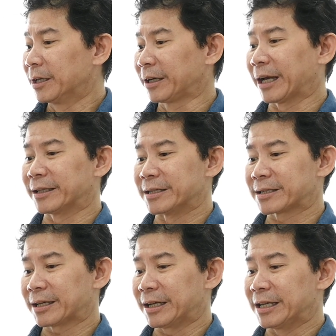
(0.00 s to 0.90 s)
Look at
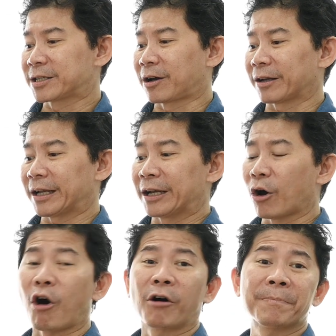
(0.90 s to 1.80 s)
this. It's got an
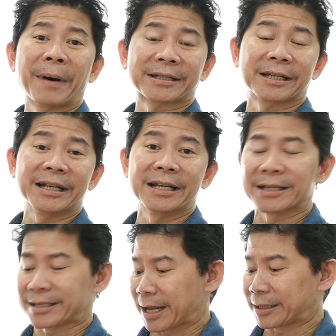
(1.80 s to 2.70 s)
on button in
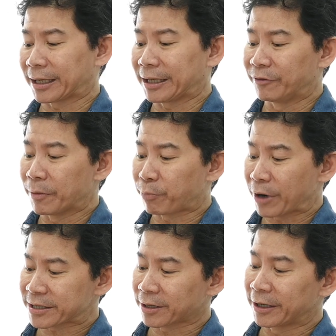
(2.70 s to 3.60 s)
the center. If you
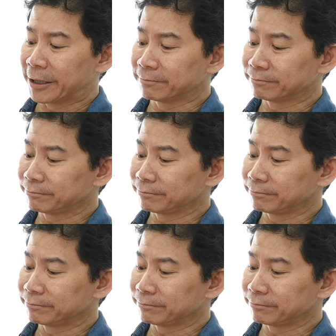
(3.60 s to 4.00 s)
press on it,